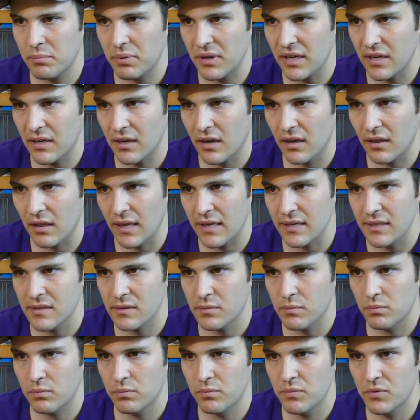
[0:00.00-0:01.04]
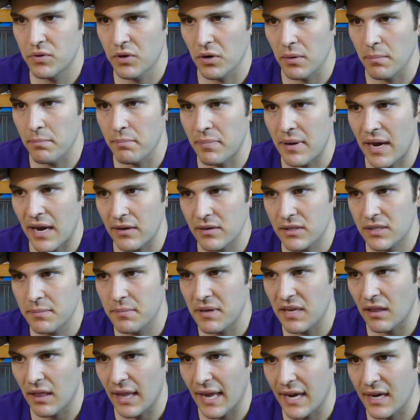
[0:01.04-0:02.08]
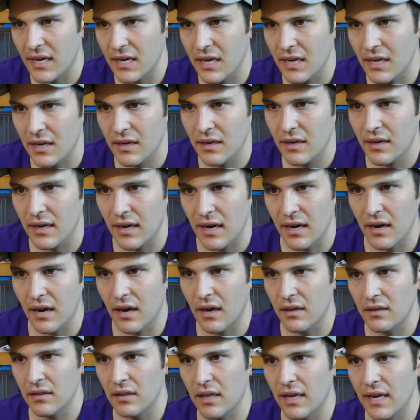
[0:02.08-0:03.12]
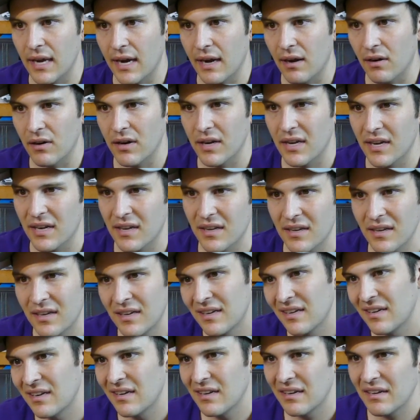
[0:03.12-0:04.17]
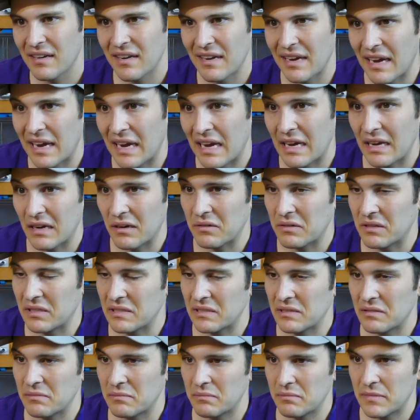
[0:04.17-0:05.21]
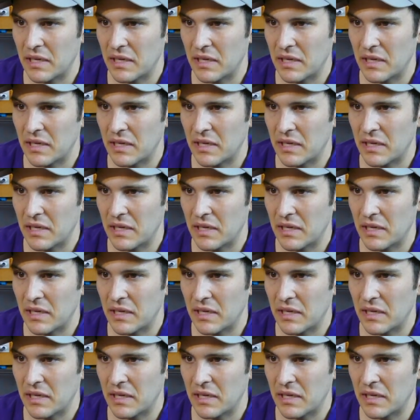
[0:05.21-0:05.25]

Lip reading: but unless you're about to be landing in an unlit area, I don't know.